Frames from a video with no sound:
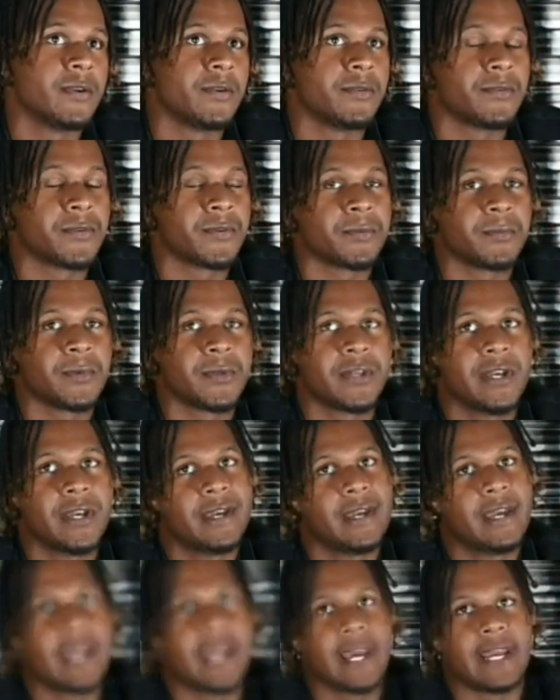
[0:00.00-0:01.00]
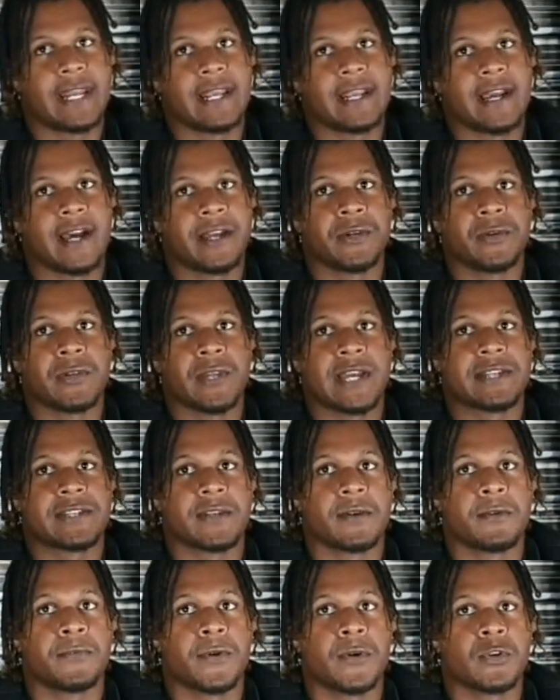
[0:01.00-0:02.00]
You feel me? And then I know like
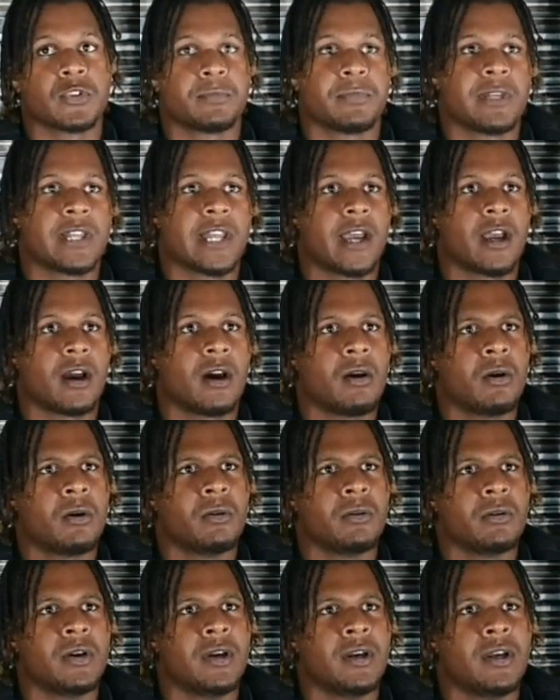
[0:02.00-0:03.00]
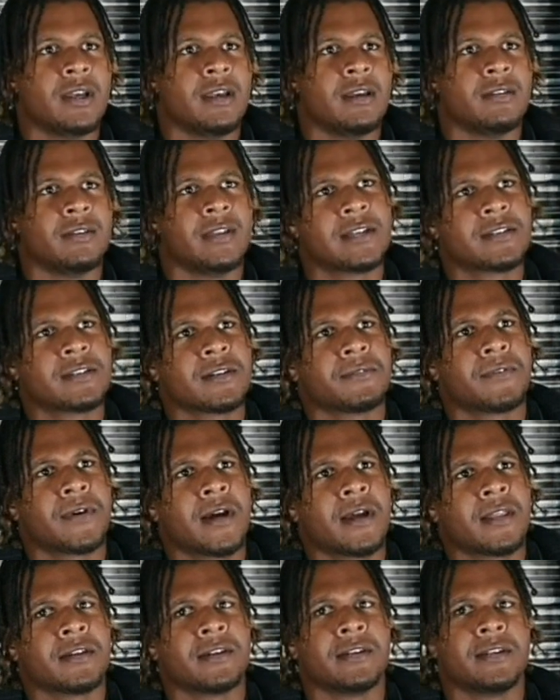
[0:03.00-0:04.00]
some folks be like, oh, that's your
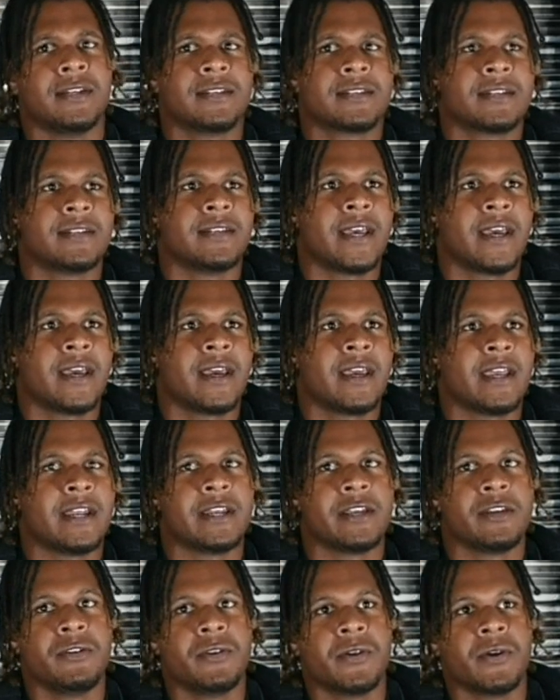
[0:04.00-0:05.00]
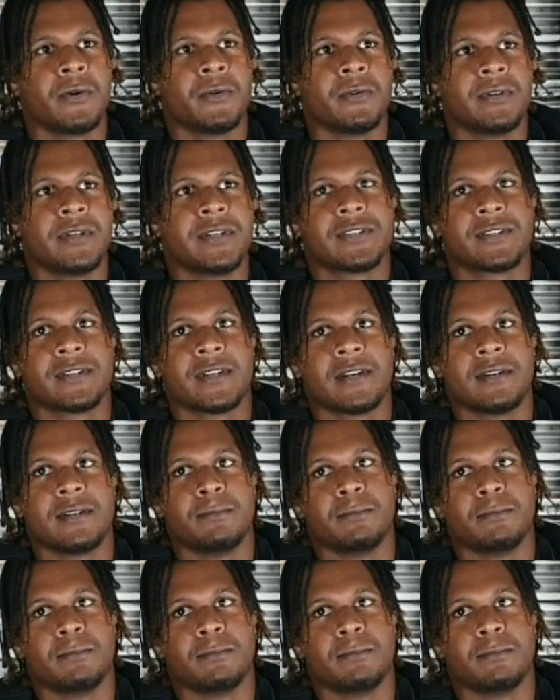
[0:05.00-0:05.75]
father, this and that, and then this